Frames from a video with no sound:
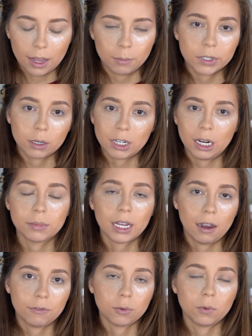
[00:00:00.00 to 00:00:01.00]
Sometimes
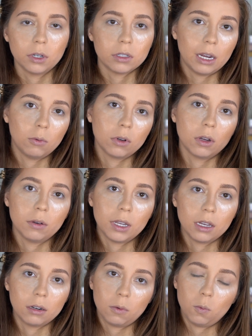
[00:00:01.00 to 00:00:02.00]
afterwards I will go
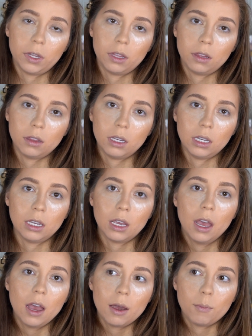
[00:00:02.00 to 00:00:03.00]
in with the
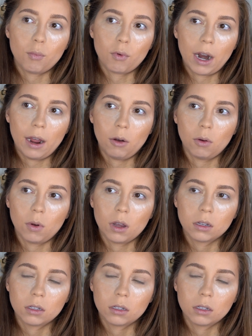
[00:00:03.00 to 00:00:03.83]
brow,